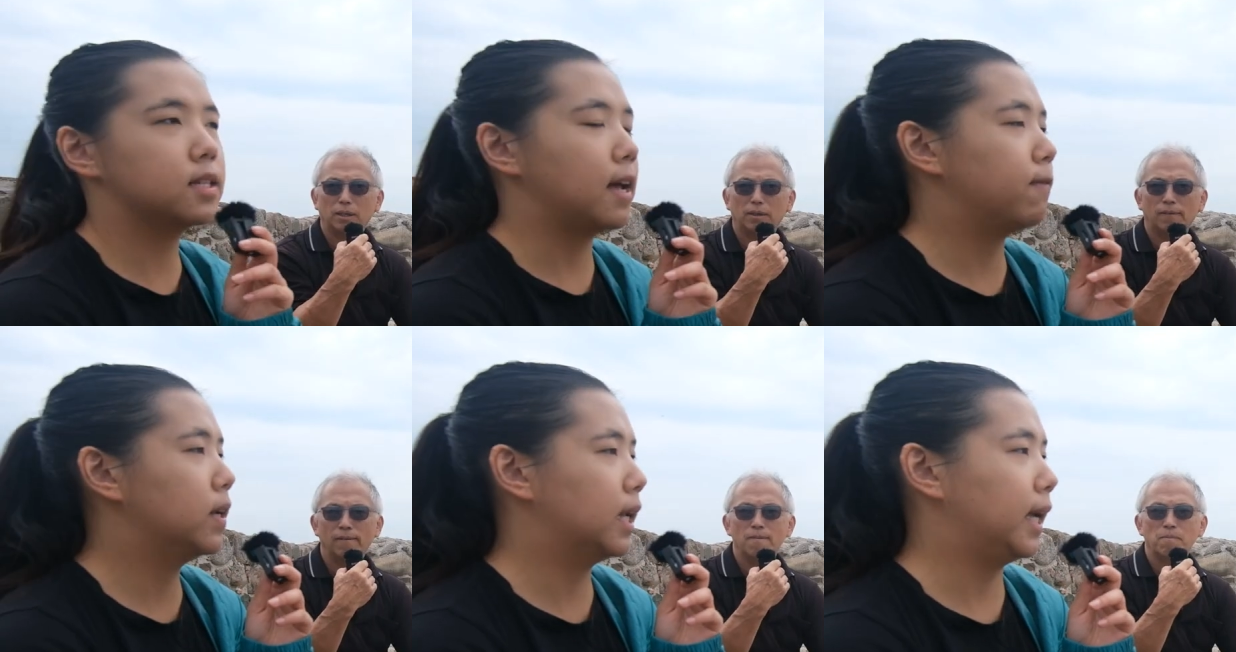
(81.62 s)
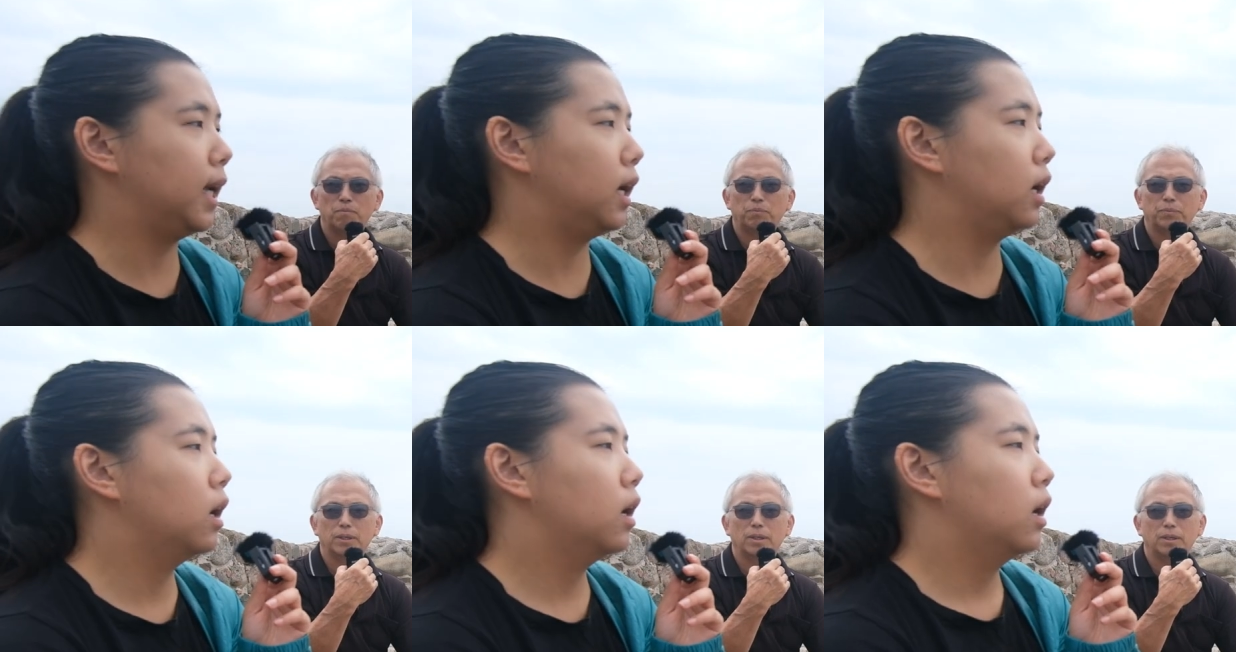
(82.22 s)
Speaker 1: is
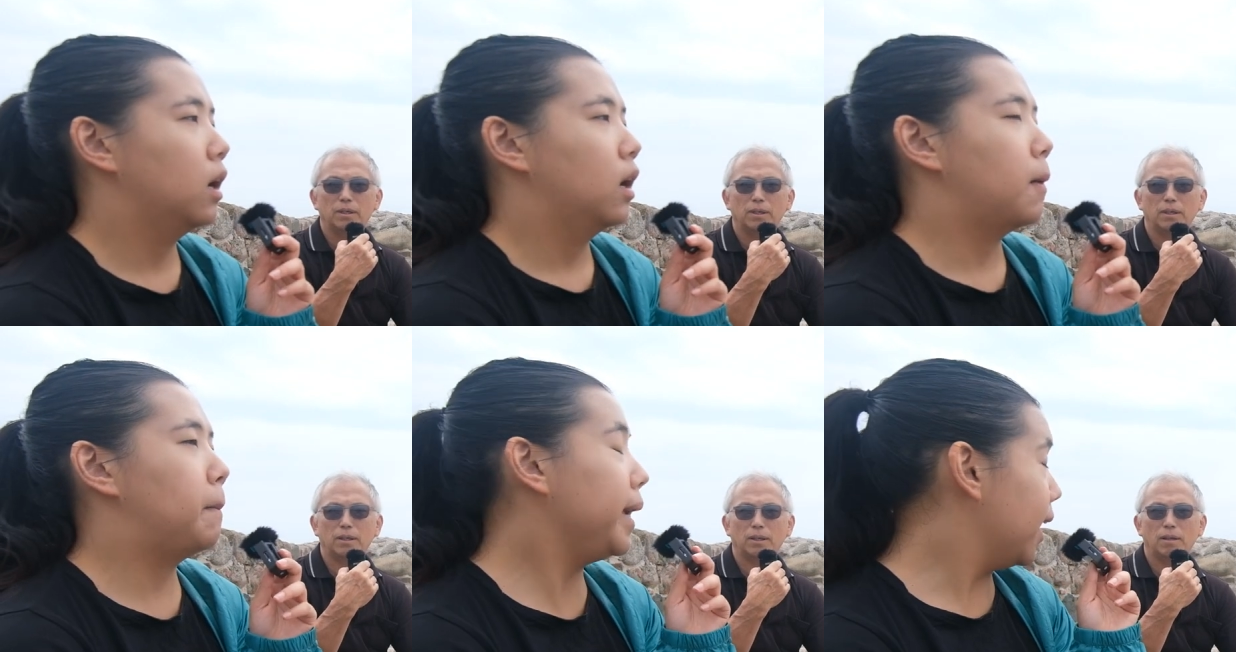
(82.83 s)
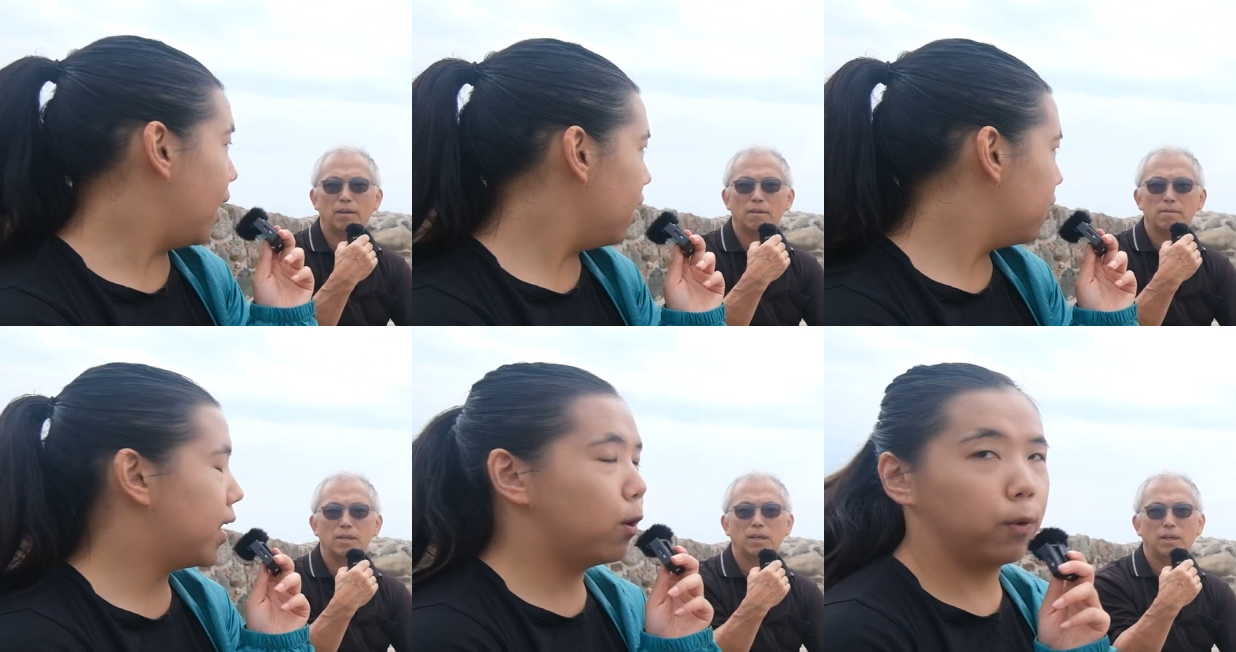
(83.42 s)
definitely bigger
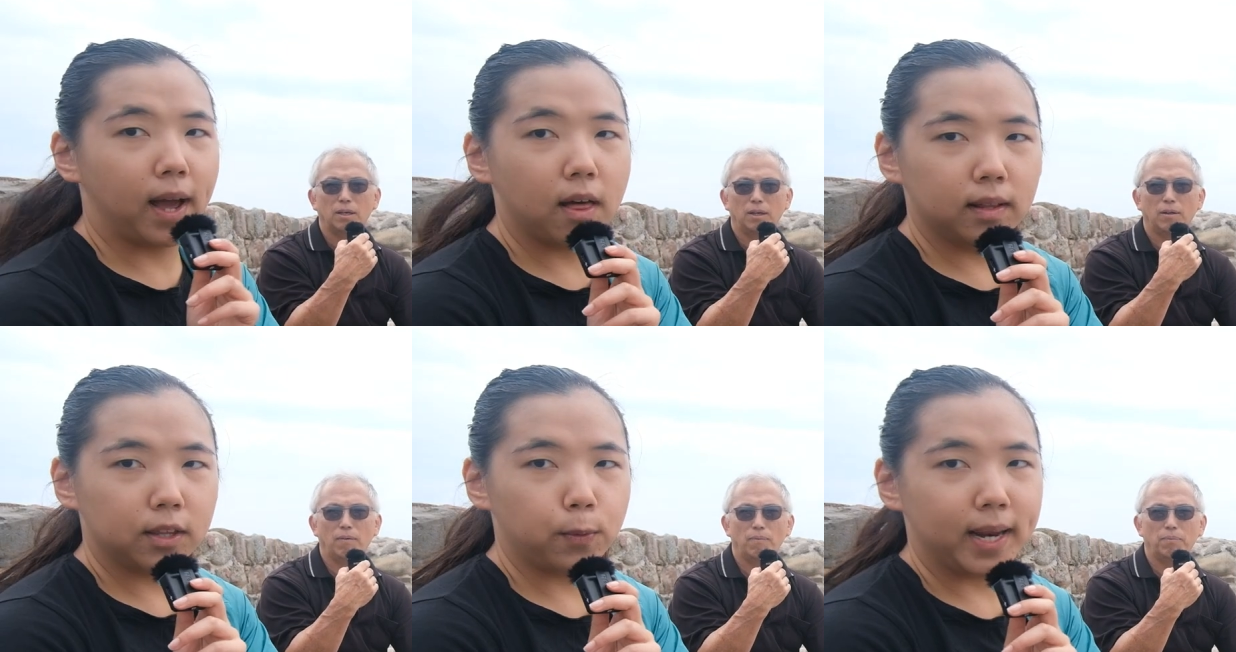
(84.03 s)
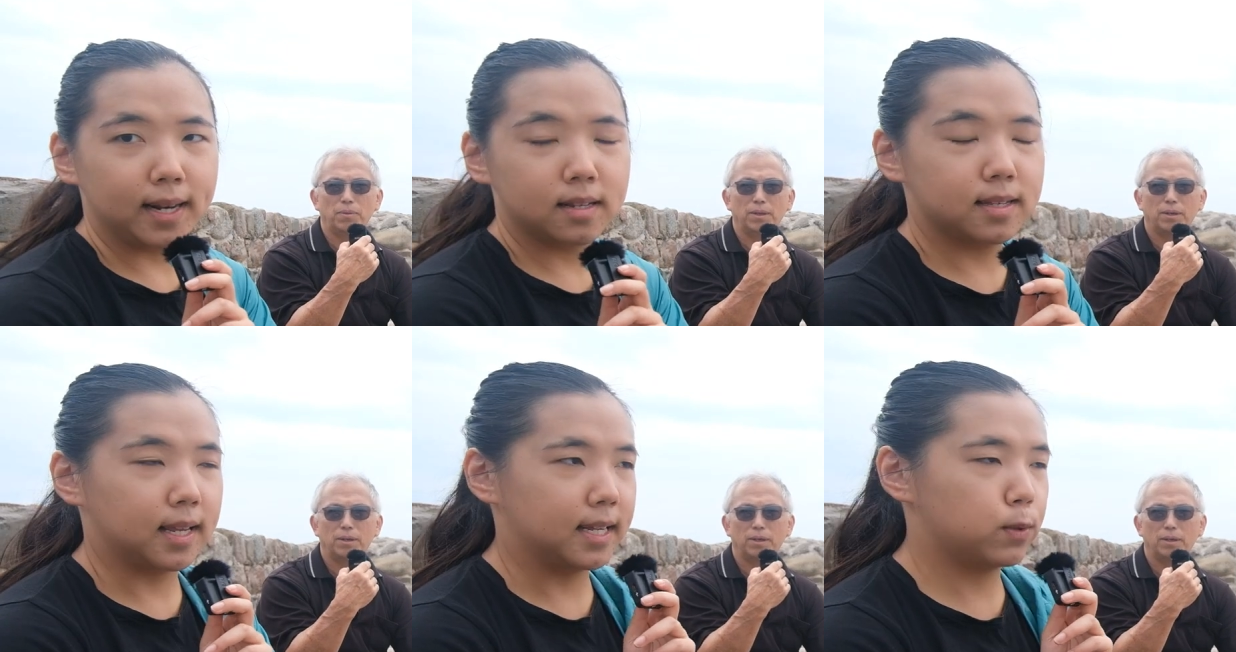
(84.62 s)
than all the other Lithuanian
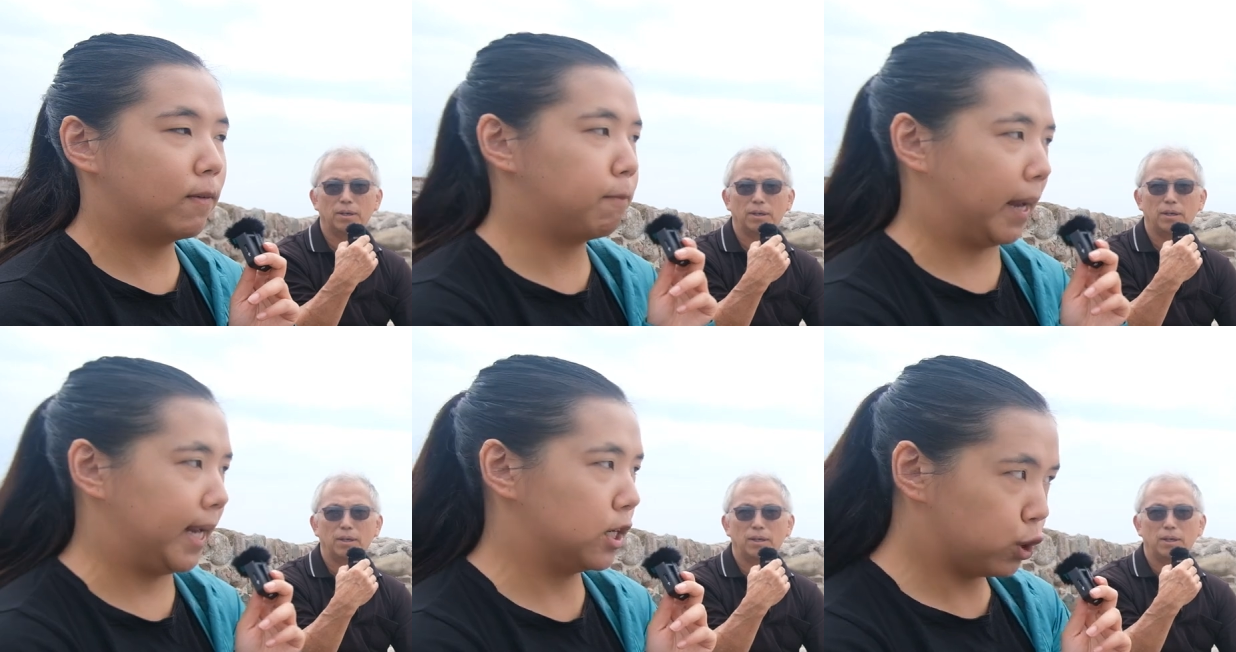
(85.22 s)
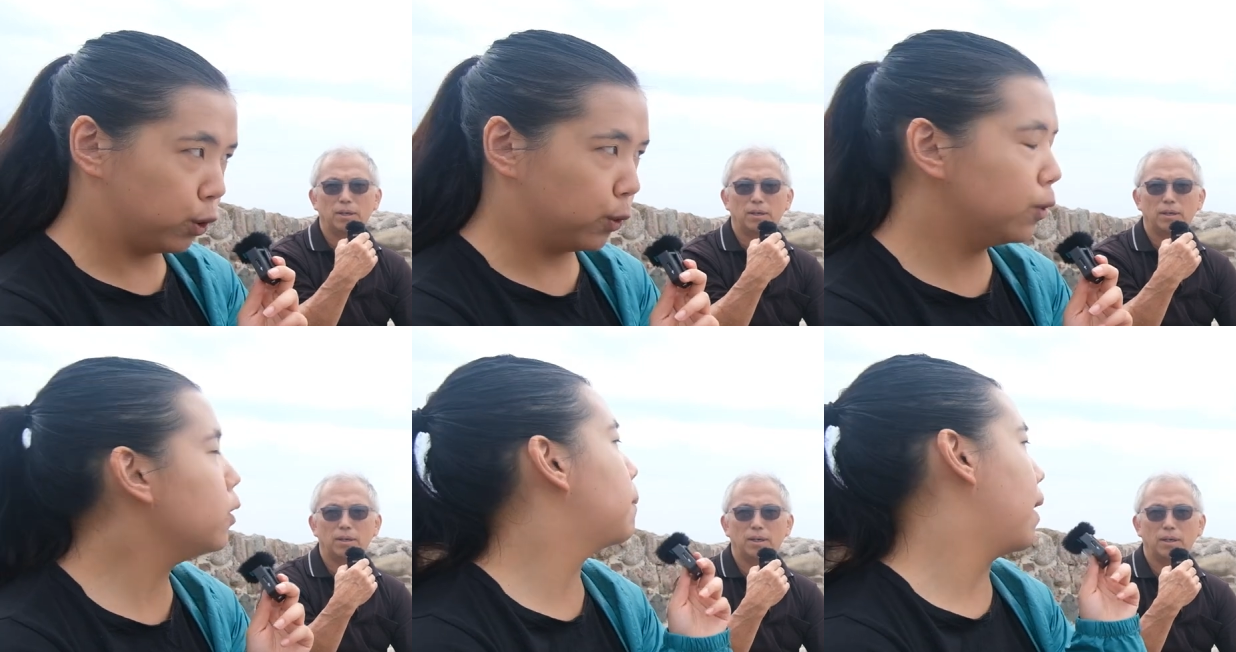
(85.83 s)
cities we've been
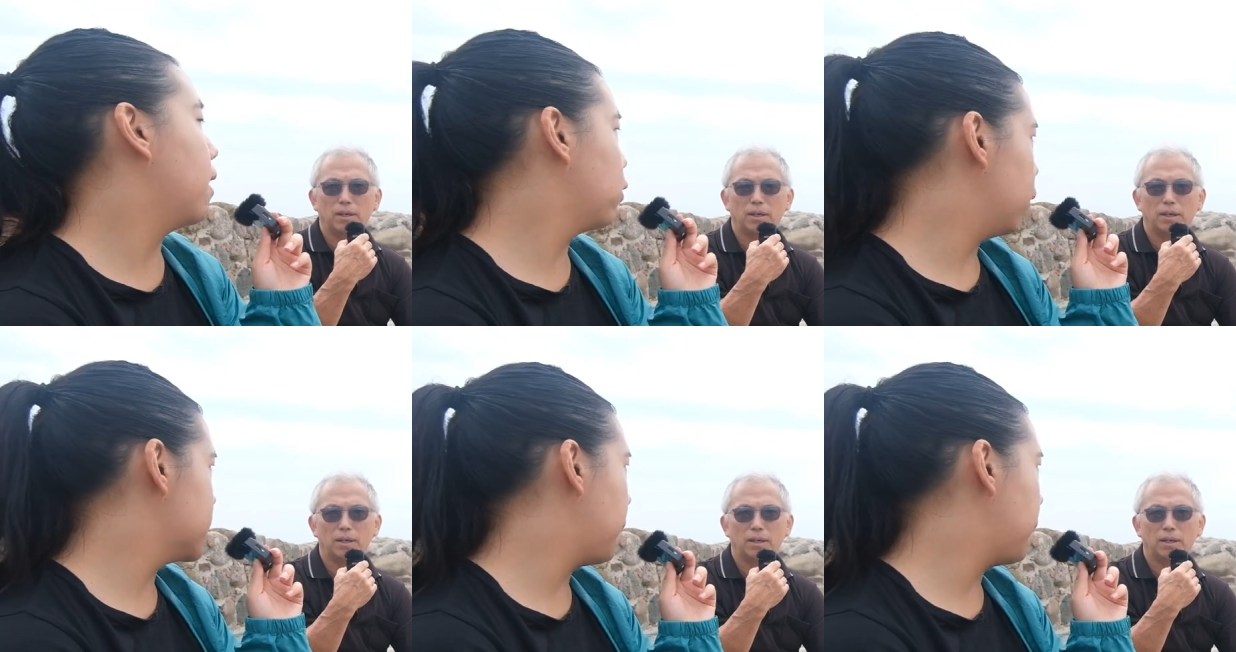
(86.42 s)
to, but of course the